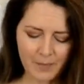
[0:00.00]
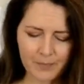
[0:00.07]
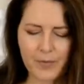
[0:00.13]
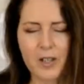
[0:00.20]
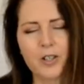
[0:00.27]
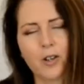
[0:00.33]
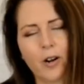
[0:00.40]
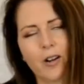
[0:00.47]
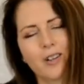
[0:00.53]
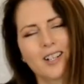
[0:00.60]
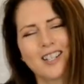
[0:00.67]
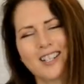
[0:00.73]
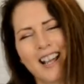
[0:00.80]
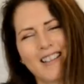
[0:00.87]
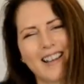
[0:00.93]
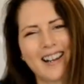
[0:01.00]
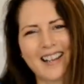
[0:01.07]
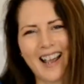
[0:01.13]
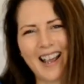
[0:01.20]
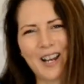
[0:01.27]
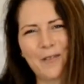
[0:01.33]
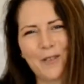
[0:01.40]
sorry, I'm going to say that
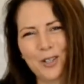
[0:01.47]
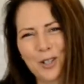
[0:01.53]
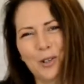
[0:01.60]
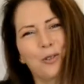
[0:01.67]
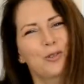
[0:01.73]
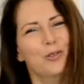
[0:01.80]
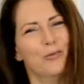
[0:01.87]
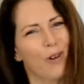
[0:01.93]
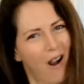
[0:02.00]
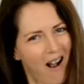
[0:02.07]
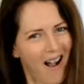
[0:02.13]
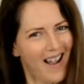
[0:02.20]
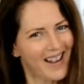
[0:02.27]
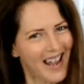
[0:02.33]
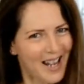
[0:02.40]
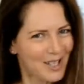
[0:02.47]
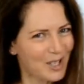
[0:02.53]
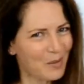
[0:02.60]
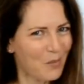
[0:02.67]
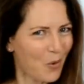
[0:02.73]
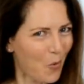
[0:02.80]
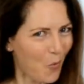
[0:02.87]
again. If it's too dry, add
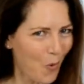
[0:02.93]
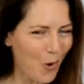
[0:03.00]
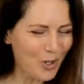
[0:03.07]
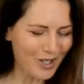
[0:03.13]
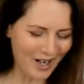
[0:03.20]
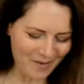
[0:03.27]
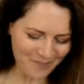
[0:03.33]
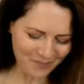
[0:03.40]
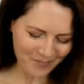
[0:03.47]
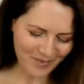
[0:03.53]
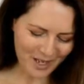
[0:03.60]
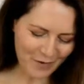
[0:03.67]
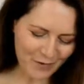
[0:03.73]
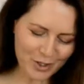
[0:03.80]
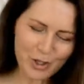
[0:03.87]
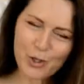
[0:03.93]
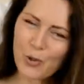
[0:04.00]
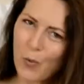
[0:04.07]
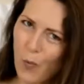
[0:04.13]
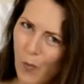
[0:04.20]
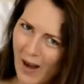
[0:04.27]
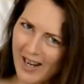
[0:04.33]
some more water. If it's too
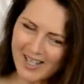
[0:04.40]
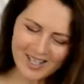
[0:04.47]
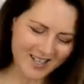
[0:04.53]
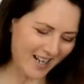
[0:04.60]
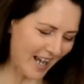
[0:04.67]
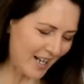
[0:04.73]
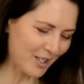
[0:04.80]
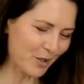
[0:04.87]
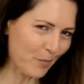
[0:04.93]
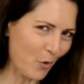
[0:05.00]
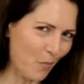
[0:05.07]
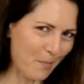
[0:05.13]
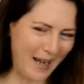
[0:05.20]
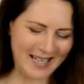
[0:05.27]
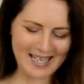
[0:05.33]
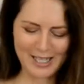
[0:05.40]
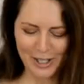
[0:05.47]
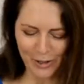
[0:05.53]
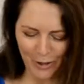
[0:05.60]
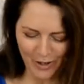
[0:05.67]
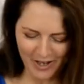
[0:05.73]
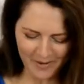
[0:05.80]
wet, add some more baking
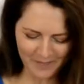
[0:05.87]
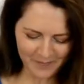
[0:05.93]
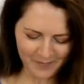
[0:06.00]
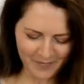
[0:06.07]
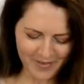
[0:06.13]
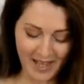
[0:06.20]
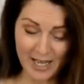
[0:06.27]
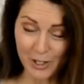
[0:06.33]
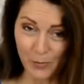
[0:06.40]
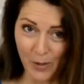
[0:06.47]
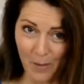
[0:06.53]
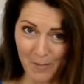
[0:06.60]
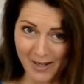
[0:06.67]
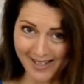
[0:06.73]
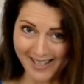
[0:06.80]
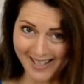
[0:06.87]
soda. That's what I meant to